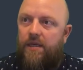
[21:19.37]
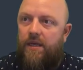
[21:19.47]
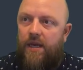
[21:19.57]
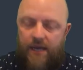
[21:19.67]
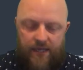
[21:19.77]

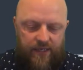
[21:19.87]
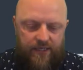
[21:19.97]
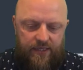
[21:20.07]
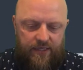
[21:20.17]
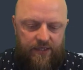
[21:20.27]
and
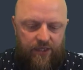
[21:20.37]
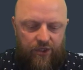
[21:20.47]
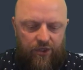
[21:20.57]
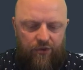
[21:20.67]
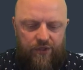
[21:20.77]
this is
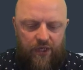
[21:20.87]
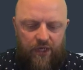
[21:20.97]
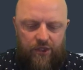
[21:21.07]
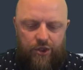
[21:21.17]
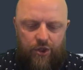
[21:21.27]

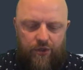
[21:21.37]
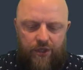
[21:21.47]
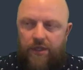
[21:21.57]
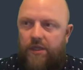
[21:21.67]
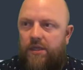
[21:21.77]
user
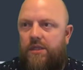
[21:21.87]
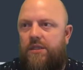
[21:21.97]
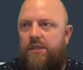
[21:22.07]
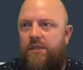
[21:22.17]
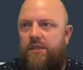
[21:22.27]
token.
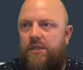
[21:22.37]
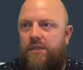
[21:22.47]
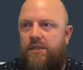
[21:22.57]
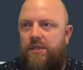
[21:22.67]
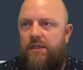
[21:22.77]

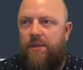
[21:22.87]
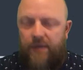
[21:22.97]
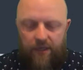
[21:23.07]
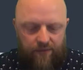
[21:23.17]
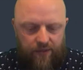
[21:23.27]
There we
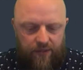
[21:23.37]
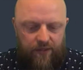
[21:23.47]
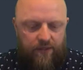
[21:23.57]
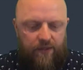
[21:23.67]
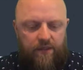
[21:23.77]
go.
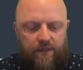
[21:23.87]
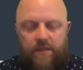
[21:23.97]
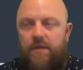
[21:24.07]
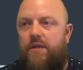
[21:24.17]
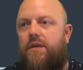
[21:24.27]

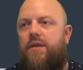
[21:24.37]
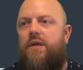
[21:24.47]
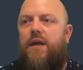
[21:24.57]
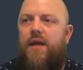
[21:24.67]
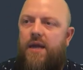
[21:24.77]

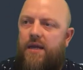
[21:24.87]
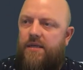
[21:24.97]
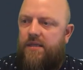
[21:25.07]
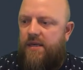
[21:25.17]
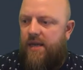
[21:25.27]

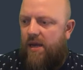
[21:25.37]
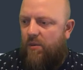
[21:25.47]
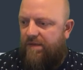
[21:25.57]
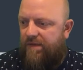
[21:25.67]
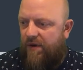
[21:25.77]
And now
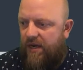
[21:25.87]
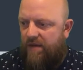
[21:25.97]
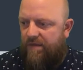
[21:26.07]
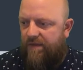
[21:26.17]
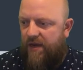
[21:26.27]
we find out
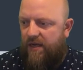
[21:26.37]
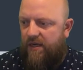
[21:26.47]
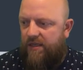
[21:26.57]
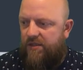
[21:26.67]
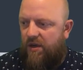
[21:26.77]
if I've had
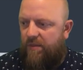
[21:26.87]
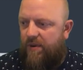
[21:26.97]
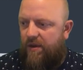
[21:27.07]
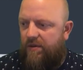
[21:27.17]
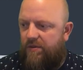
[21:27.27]
any typos